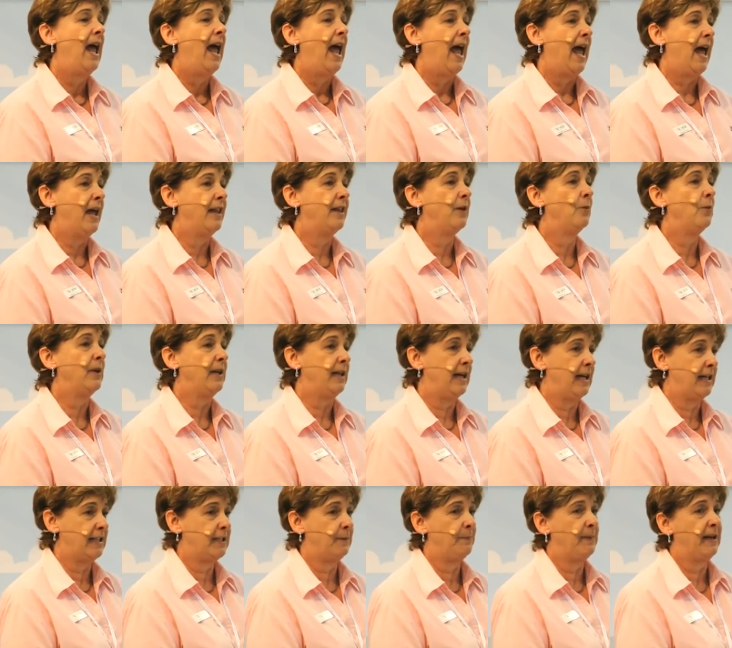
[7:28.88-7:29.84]
and that we
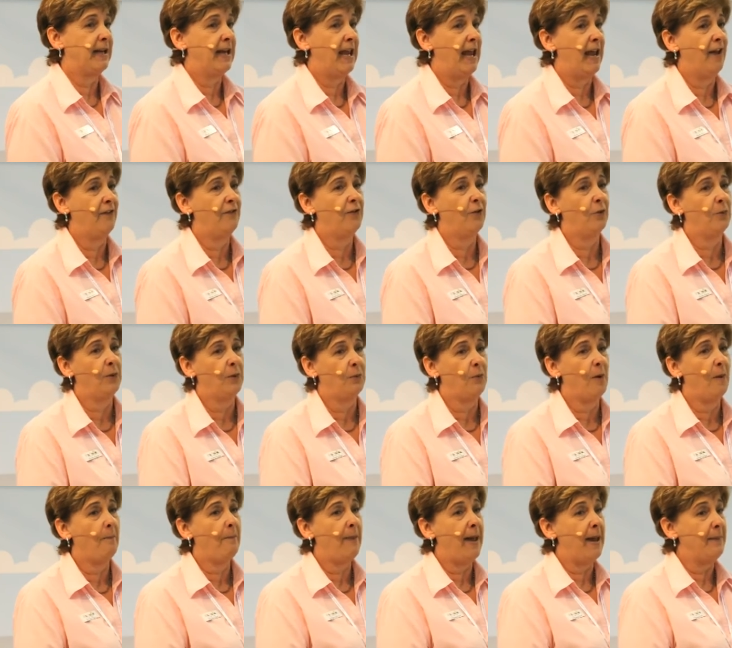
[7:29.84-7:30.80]
need to be careful with
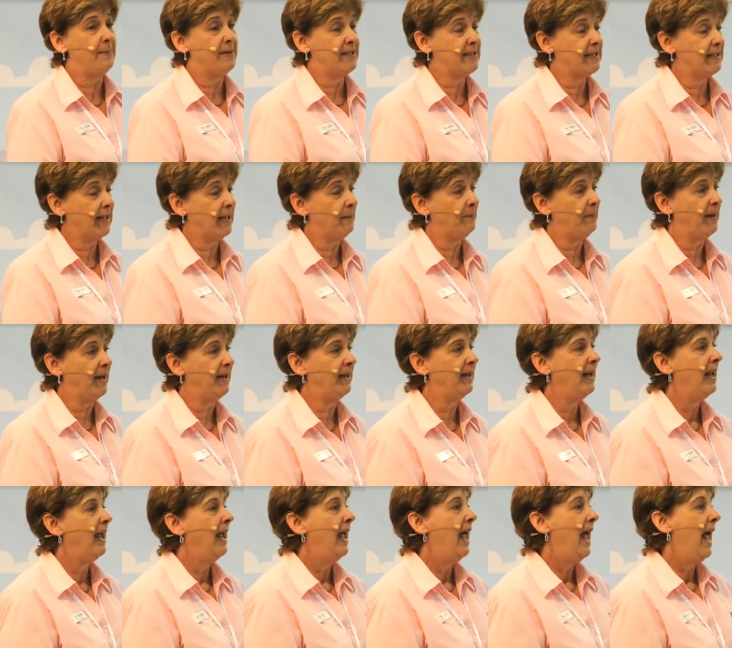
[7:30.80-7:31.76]
what babies sleep in
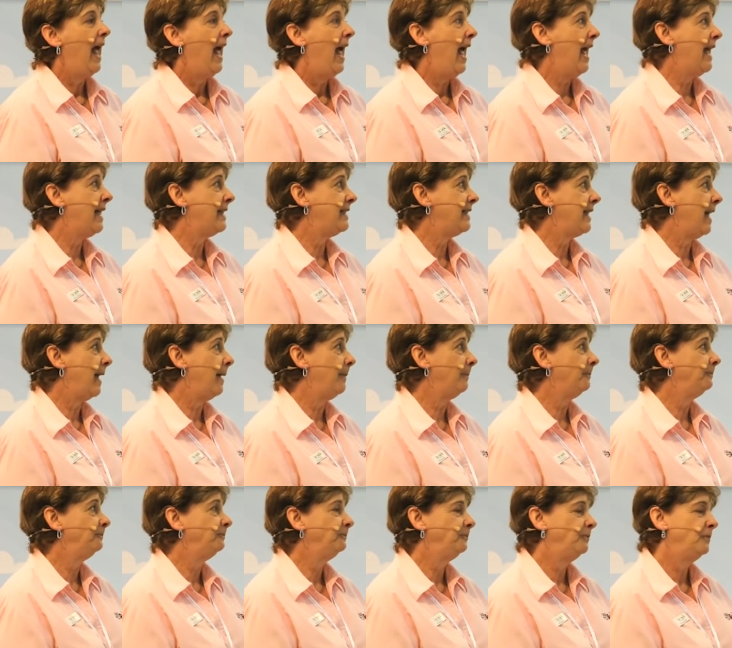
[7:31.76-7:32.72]
and
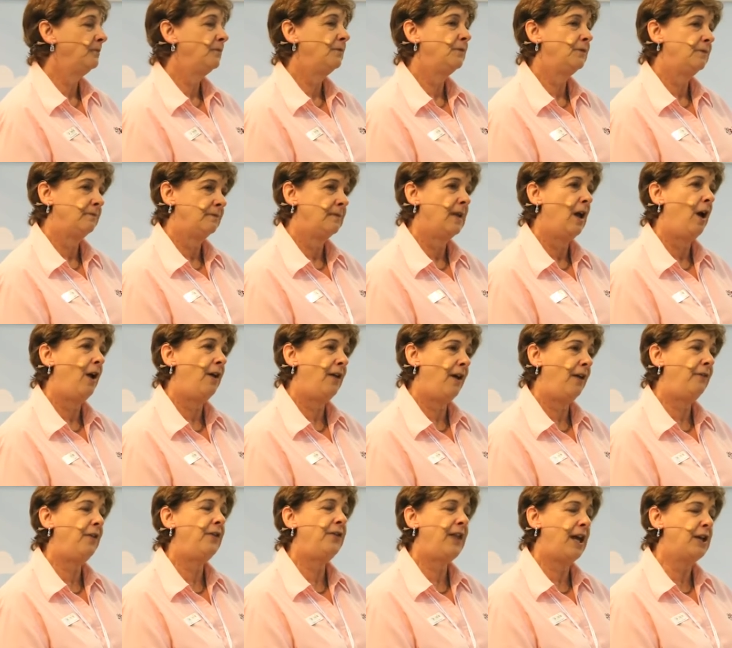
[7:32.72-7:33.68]
um,
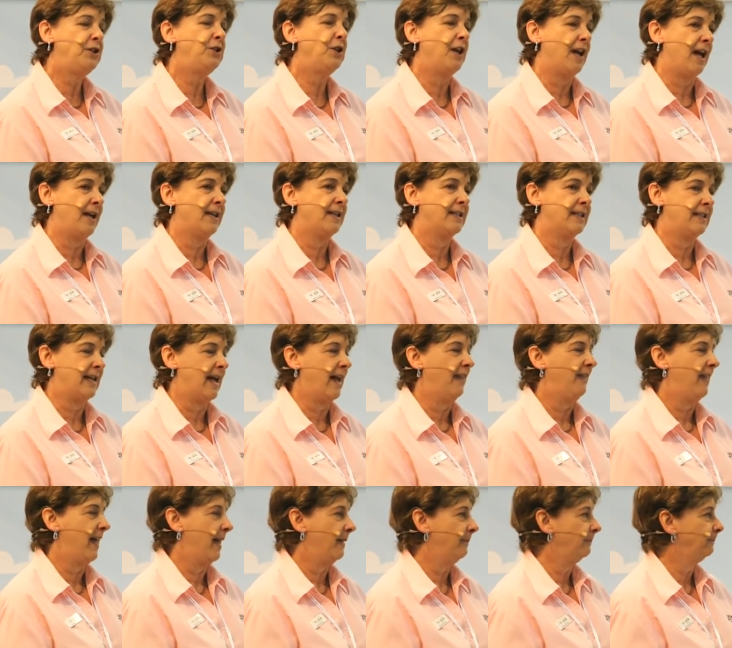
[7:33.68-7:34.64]
that they should
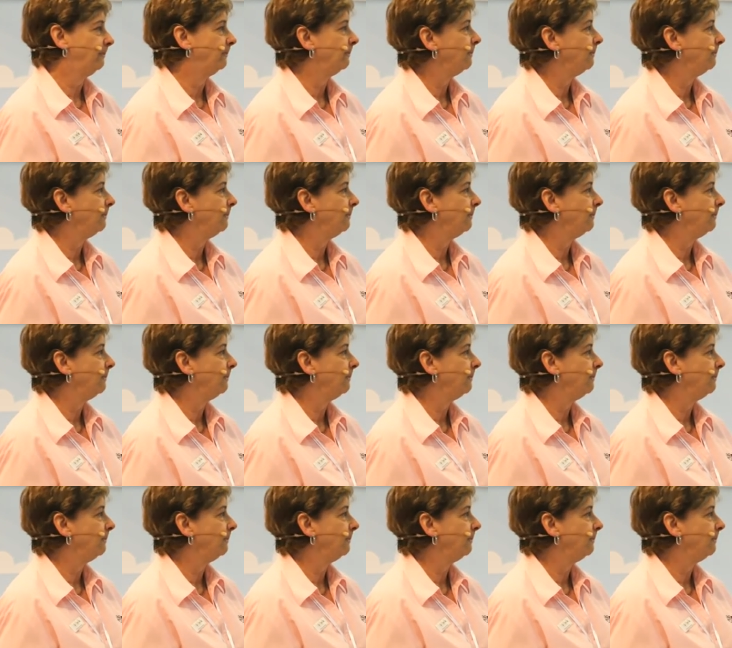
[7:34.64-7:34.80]
understand that.